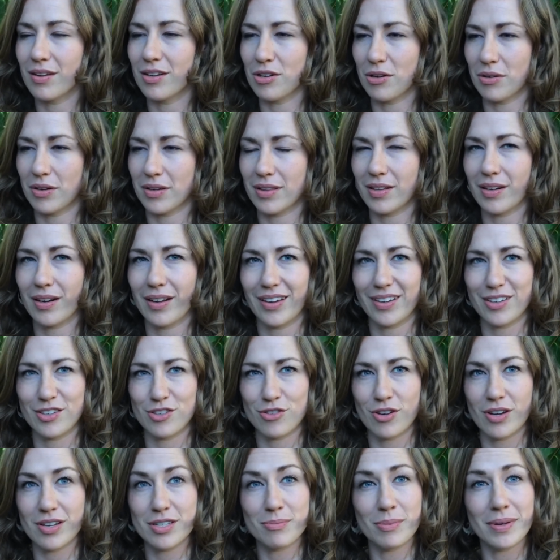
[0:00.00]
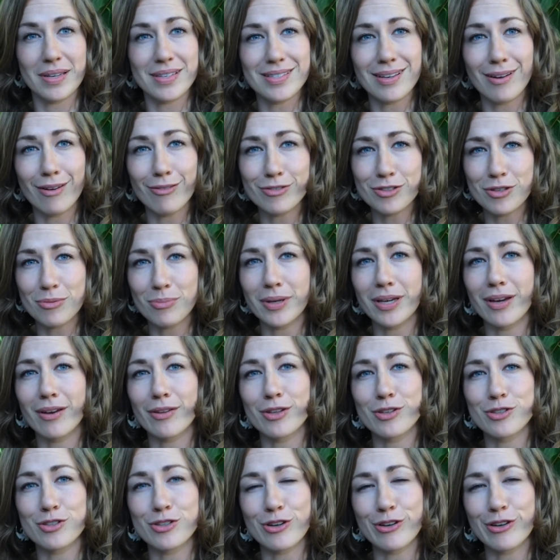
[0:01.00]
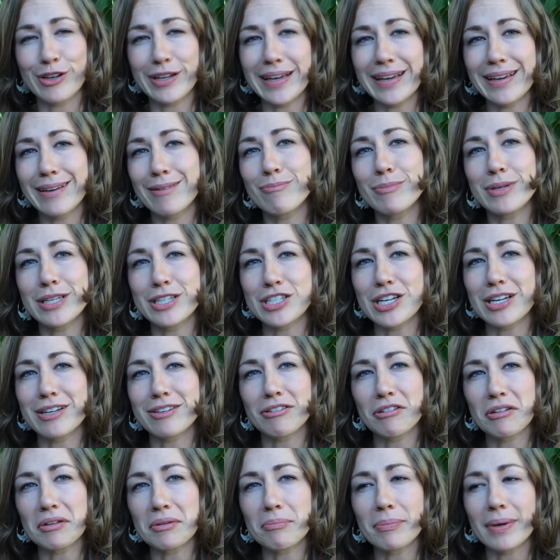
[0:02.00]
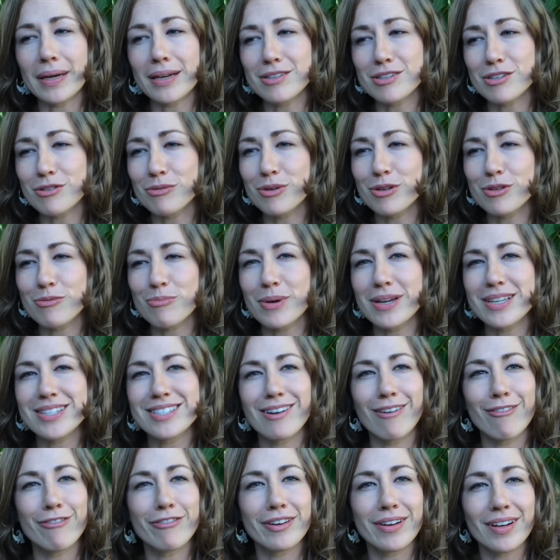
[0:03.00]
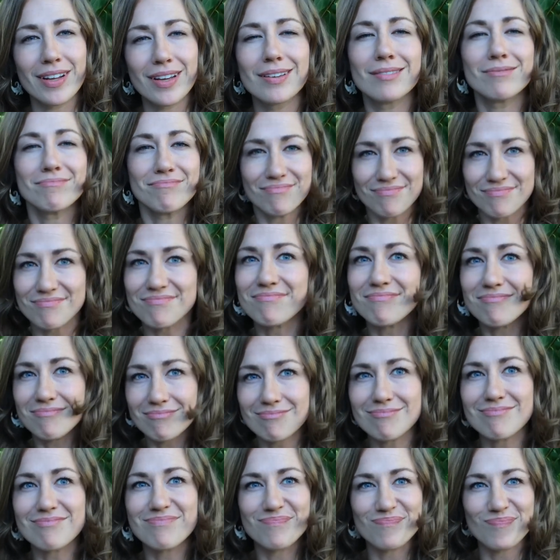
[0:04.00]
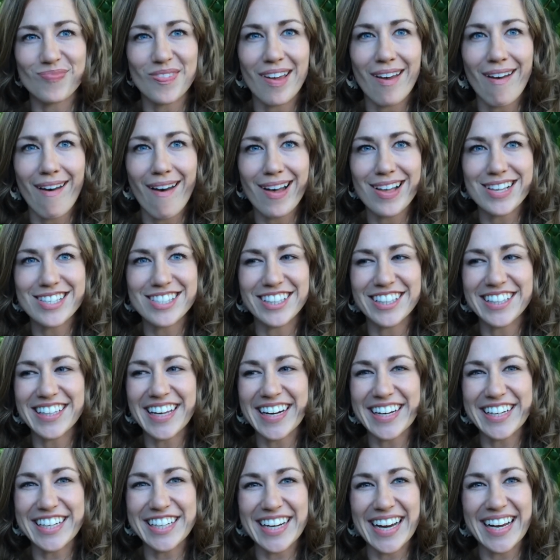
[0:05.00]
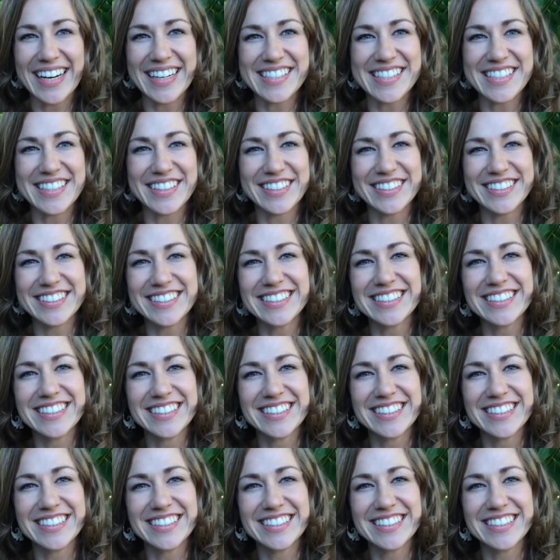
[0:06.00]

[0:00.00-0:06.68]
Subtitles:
and knowing that I can trust myself to be on the journey and be gentle and patient with myself in it. Yeah, so a lot of gratitude.